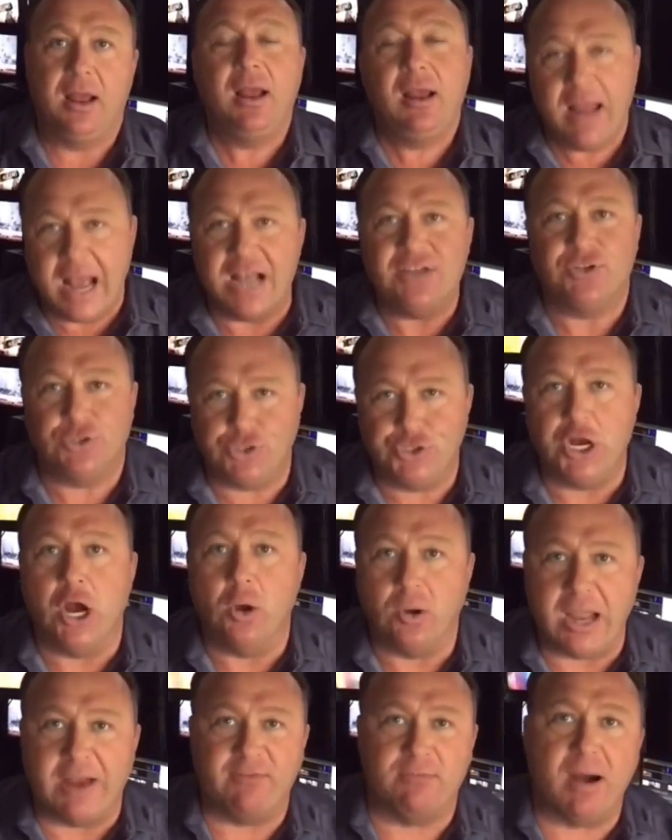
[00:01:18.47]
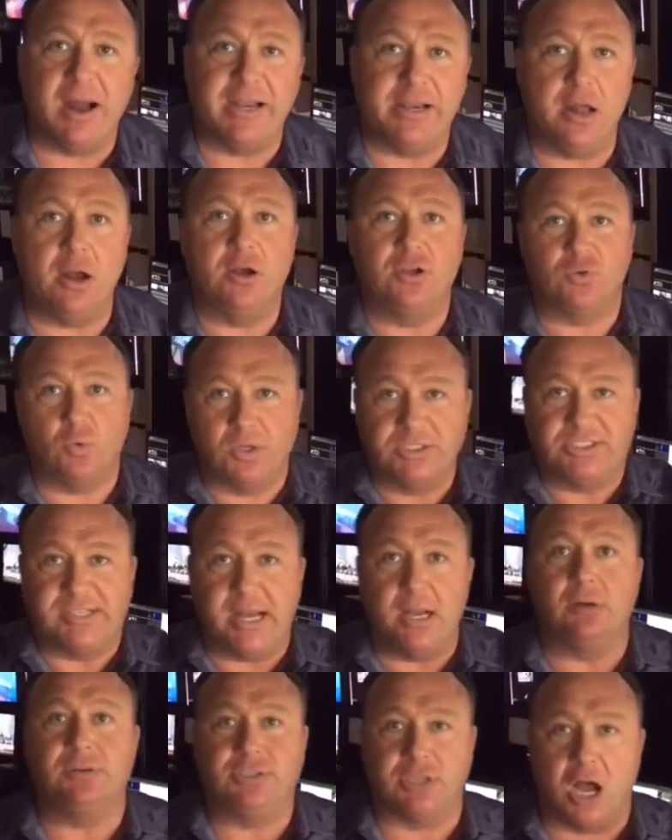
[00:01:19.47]
As a joke, everybody knows once they
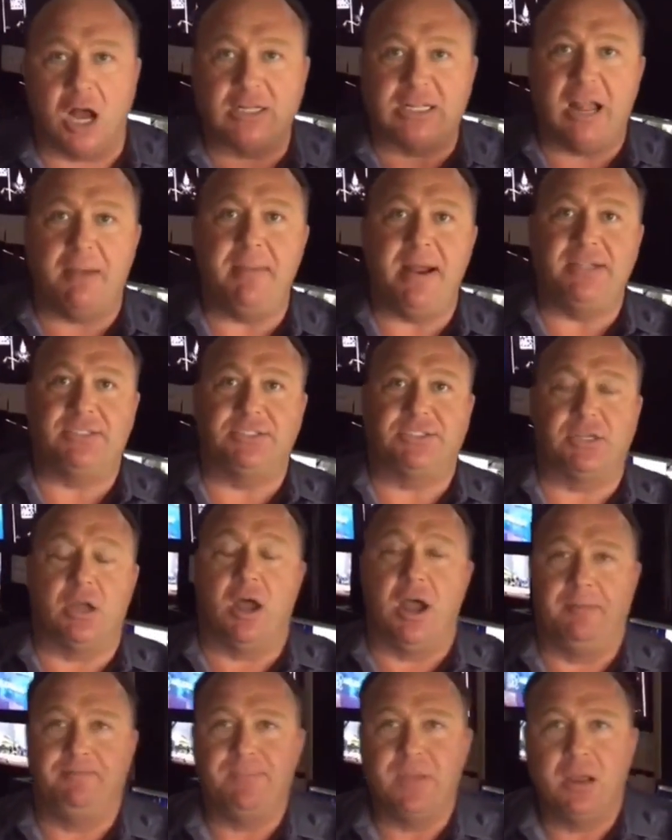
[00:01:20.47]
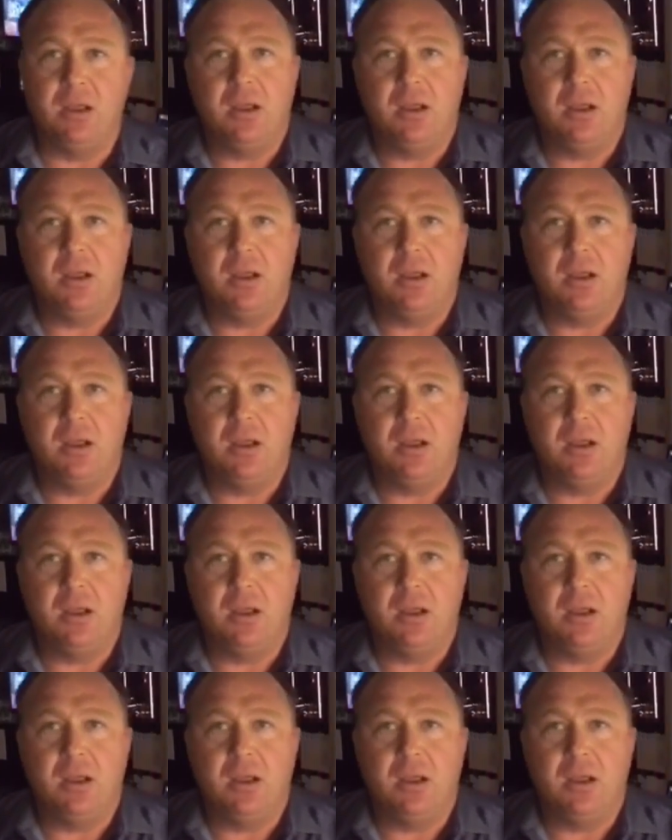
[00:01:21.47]
don't talk, that means it's on.